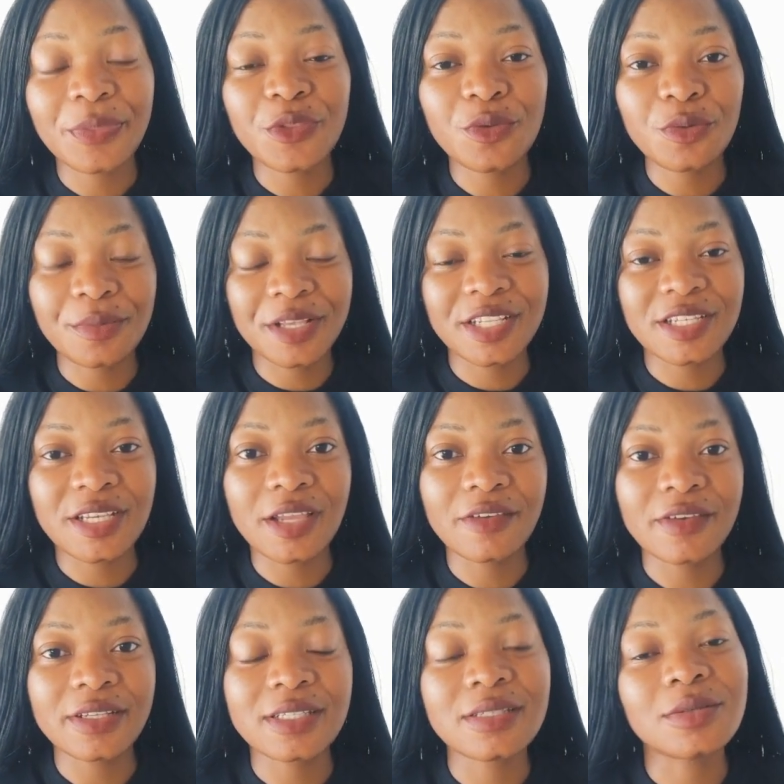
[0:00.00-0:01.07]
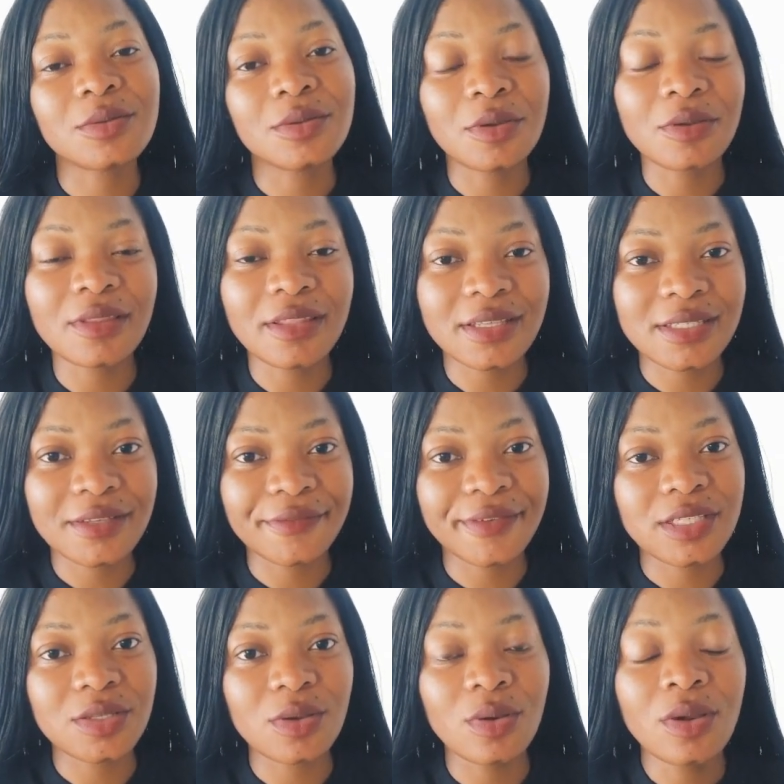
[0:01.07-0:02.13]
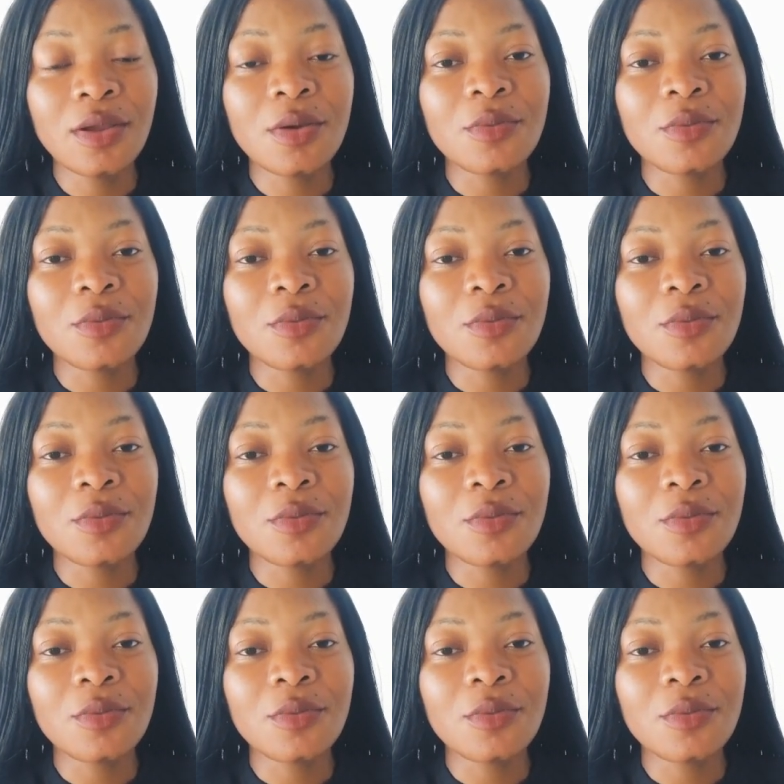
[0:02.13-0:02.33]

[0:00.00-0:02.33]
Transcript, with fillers: too much errors on their CV so